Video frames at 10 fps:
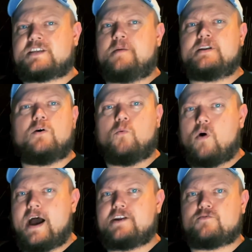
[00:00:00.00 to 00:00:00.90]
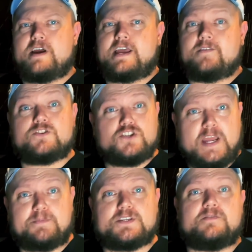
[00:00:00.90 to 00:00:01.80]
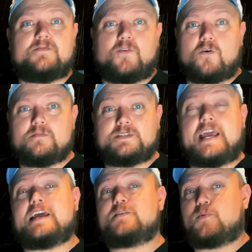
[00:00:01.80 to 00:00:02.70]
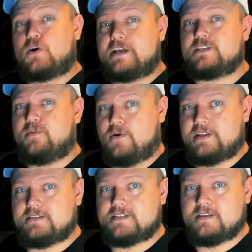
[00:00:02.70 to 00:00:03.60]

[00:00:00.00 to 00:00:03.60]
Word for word: come in a wide array of shapes and forms and price points.